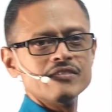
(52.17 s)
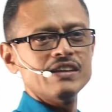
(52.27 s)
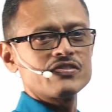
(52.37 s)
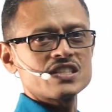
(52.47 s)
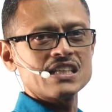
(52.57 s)

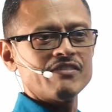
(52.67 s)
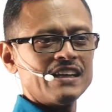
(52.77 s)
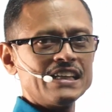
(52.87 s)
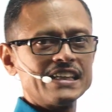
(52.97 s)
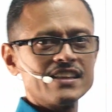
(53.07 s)
We have
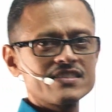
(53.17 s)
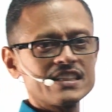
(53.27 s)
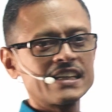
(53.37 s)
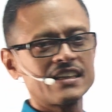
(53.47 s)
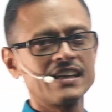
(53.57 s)
7
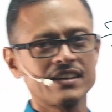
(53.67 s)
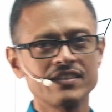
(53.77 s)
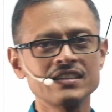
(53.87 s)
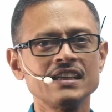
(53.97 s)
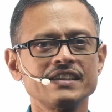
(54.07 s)
distinct letters.